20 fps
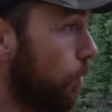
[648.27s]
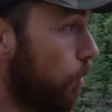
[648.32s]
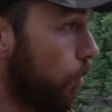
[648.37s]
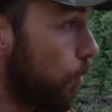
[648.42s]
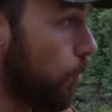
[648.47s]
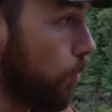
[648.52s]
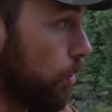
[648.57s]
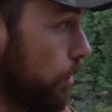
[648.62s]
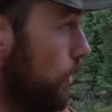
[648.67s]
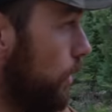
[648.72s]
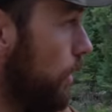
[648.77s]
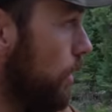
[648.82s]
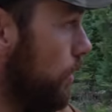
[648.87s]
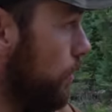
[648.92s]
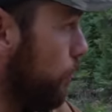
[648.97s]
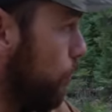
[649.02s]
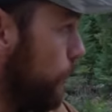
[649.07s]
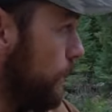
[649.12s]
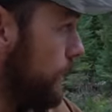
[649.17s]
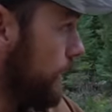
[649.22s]
or
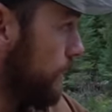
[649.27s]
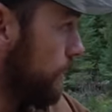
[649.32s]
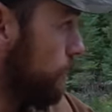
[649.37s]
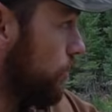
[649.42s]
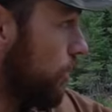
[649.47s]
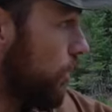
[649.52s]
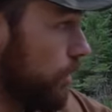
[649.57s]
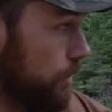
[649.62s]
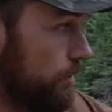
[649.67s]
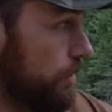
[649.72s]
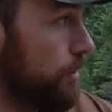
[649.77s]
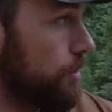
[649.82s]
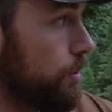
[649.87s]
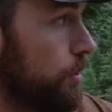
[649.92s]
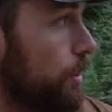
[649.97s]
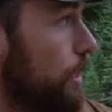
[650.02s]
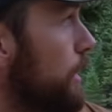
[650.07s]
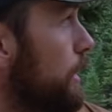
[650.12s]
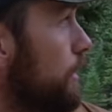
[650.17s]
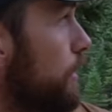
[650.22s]
we can cross this
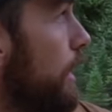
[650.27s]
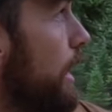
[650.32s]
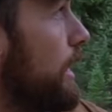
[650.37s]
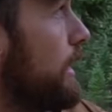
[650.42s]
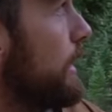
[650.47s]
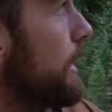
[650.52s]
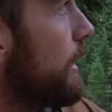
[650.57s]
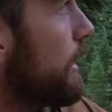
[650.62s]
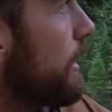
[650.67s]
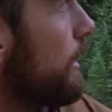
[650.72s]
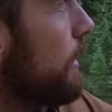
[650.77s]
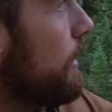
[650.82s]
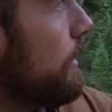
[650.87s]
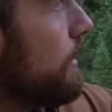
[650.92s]
creek right here